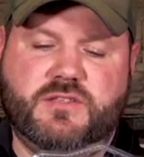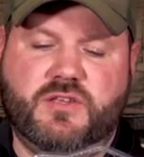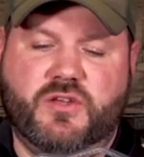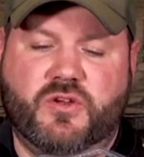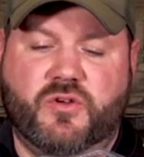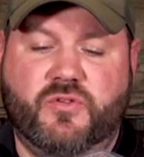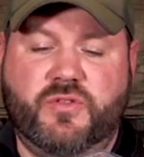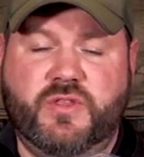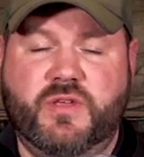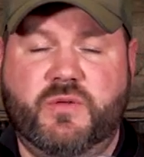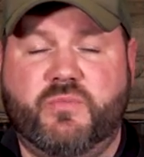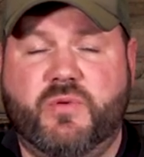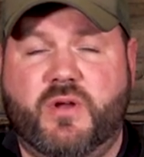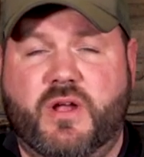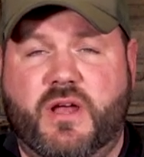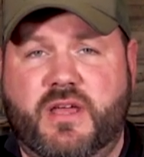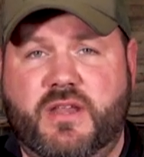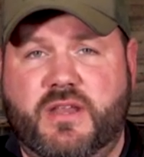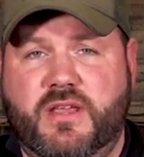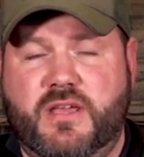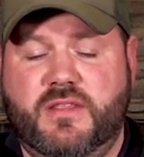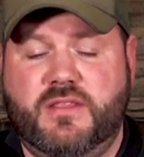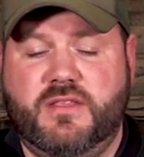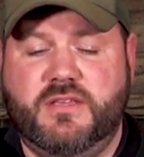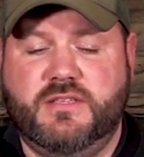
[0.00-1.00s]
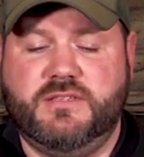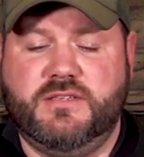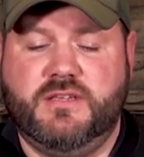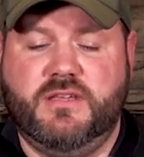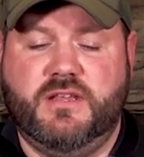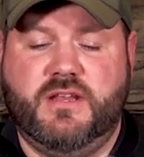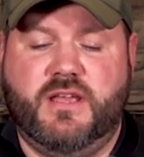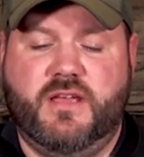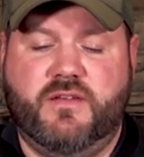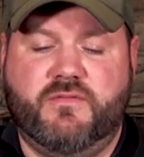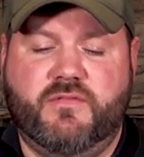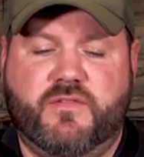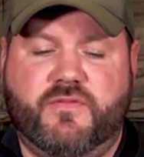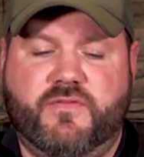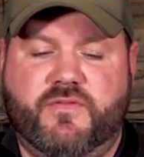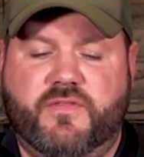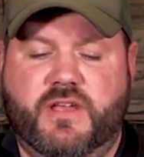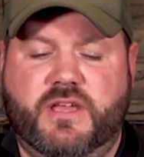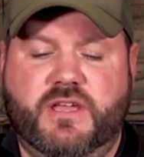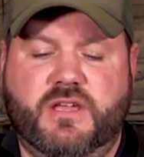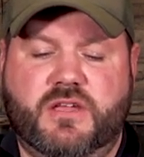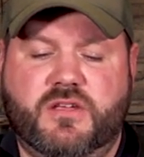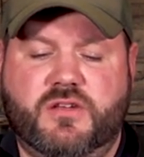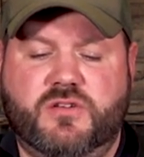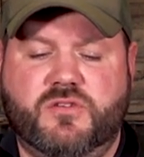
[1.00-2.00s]
is the only broadhead that's gonna have a
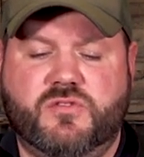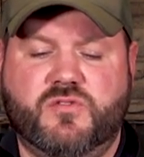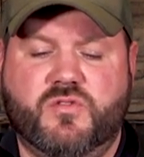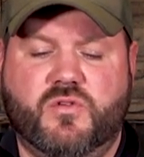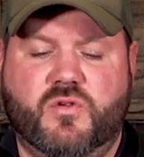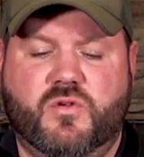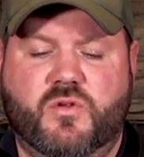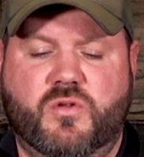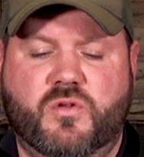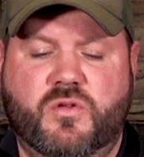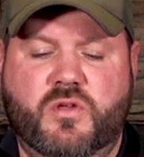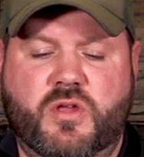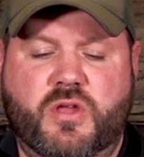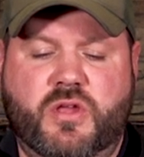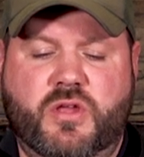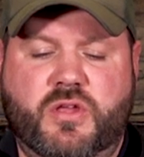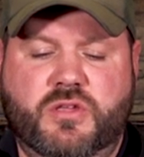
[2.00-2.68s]
flight control.